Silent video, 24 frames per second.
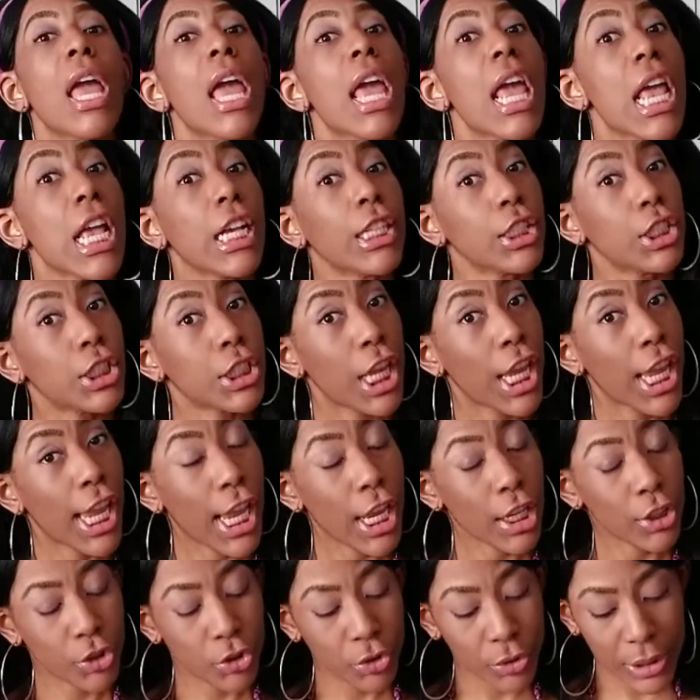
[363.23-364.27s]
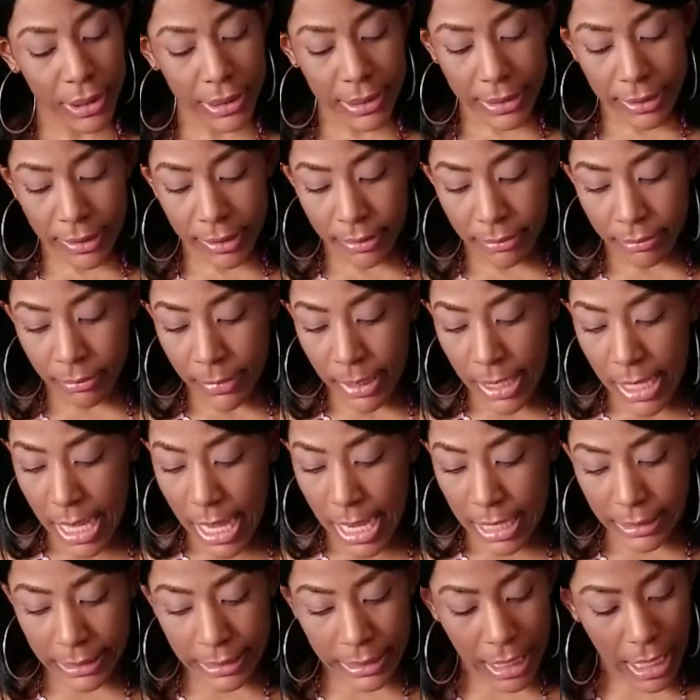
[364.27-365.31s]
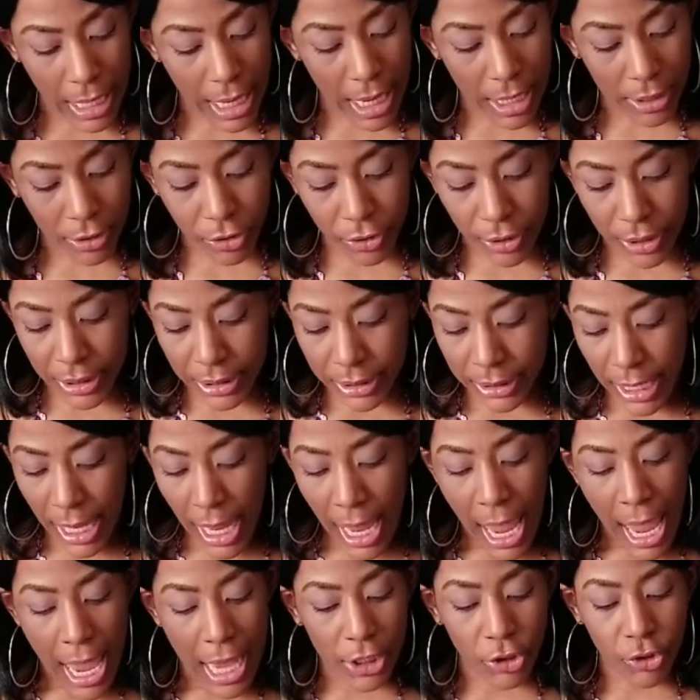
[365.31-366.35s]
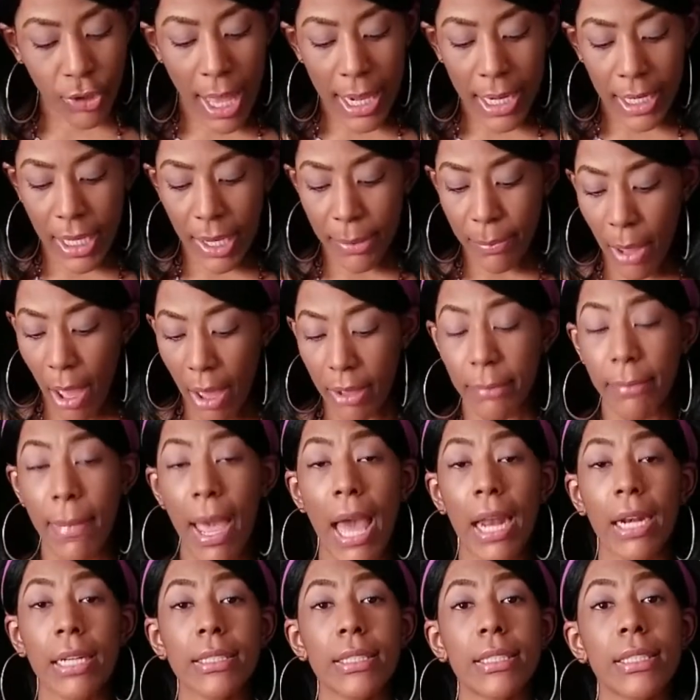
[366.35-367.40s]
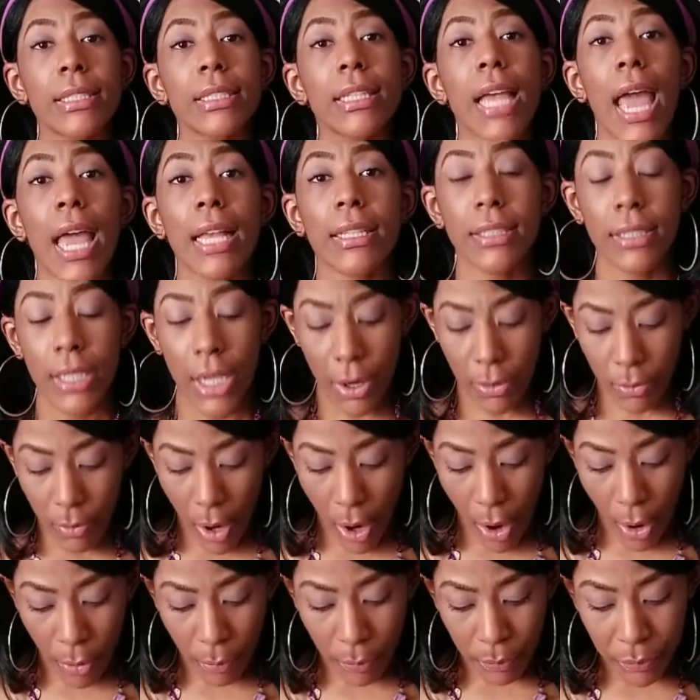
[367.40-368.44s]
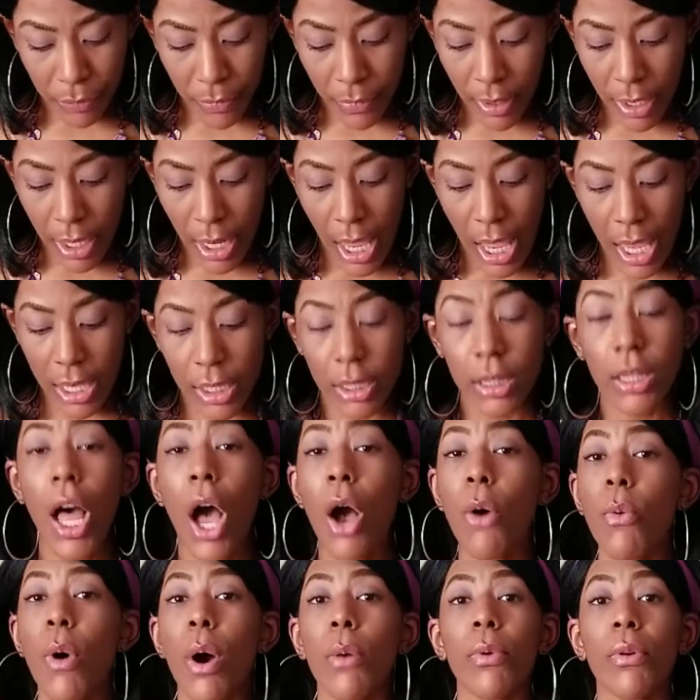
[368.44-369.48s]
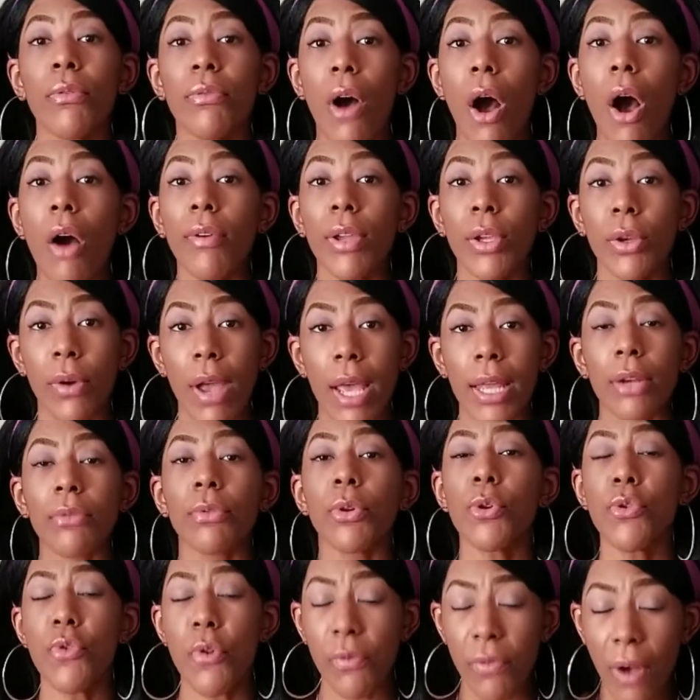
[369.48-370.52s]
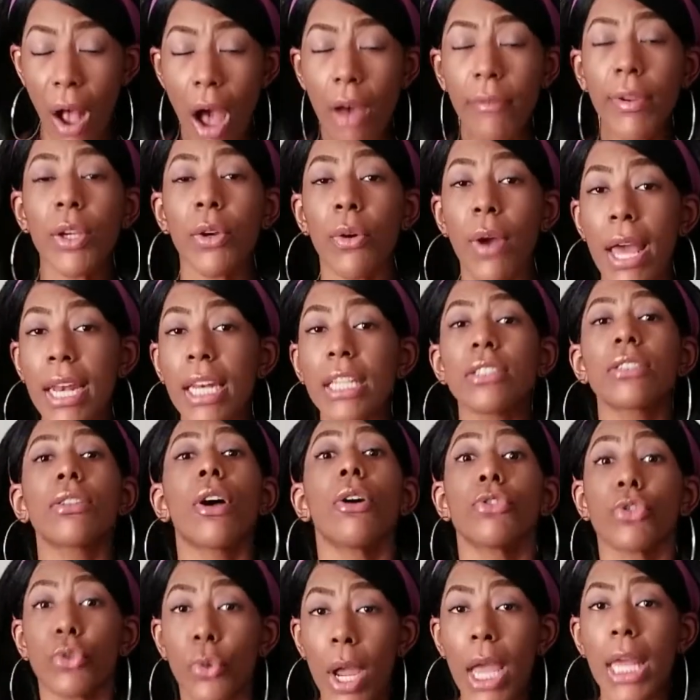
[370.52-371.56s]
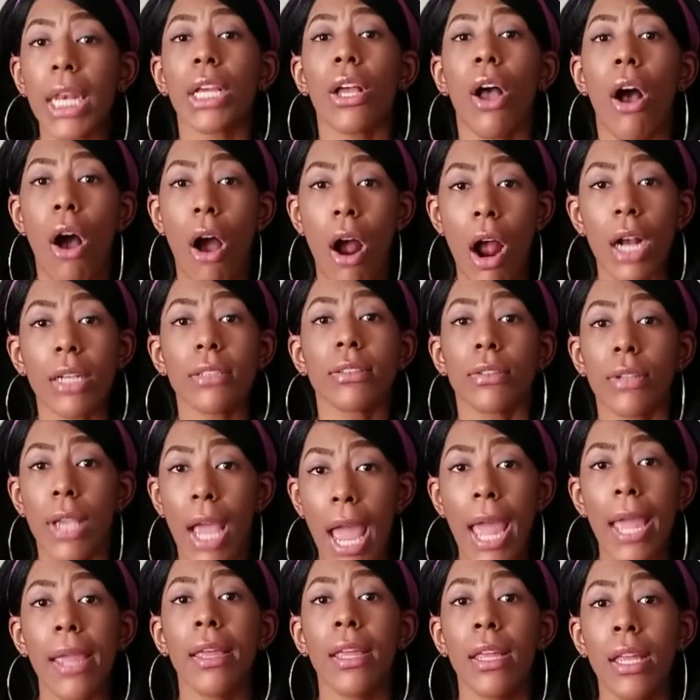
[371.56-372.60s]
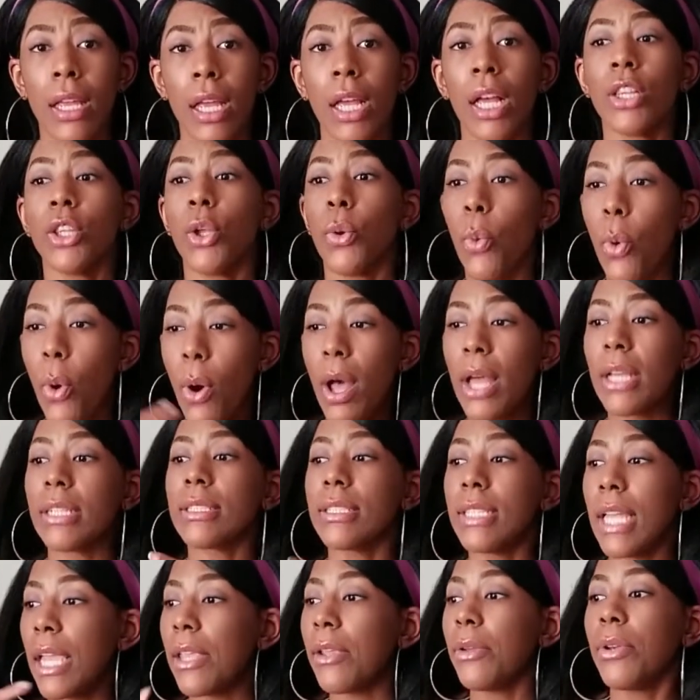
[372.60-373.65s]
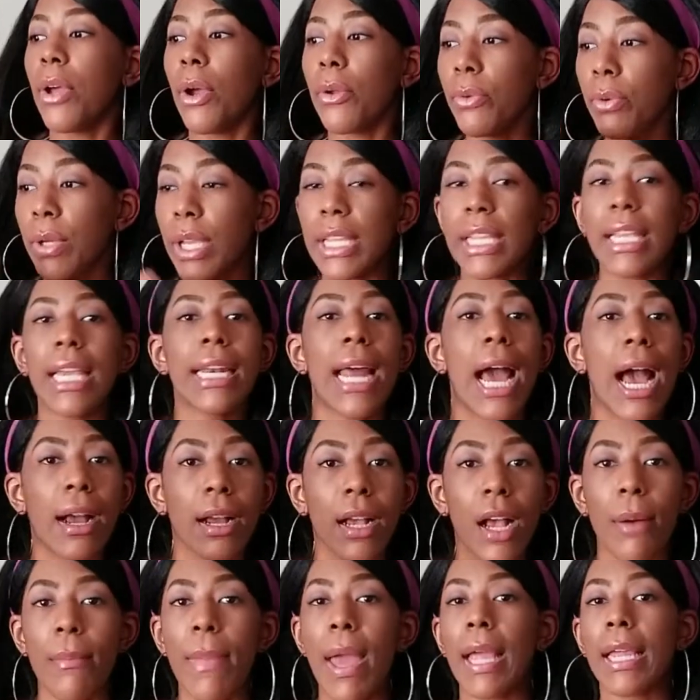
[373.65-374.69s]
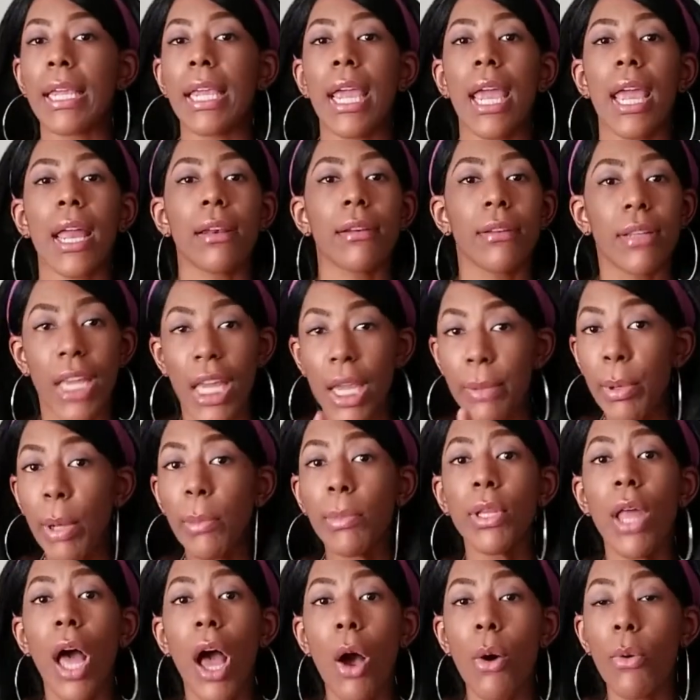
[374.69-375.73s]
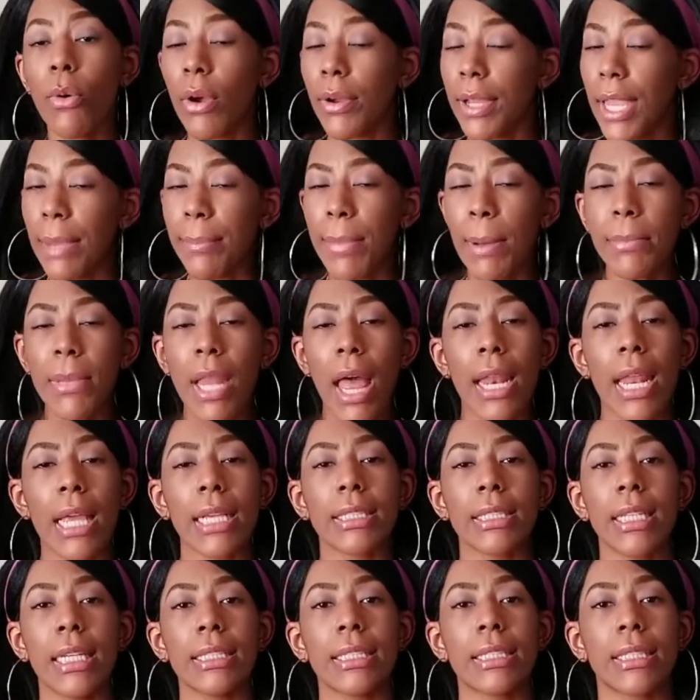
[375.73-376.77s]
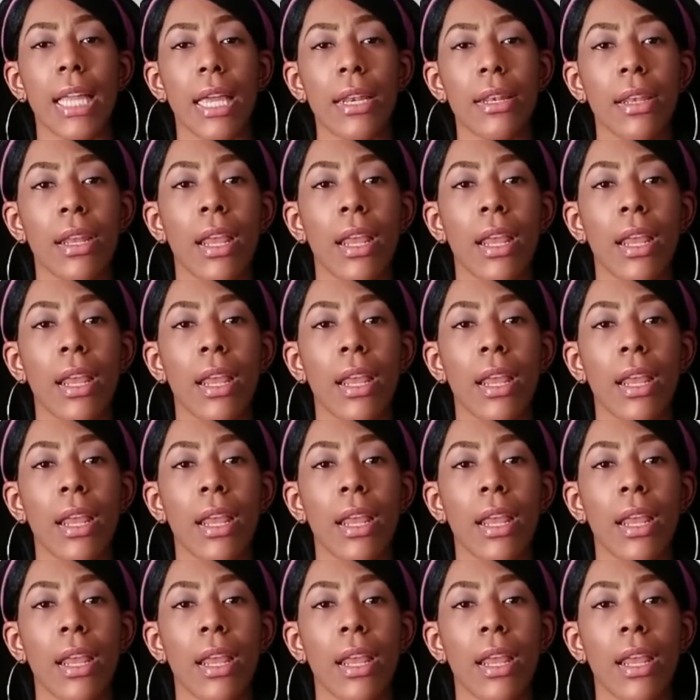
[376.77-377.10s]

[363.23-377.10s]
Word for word: it's the interest. It's the interest. And try to keep all the balances at zero and low on revolving credit. revolving credit is those credit cards, okay? The ones that, you know, you can get out, come back in. Keep them low. Keep them non-existent.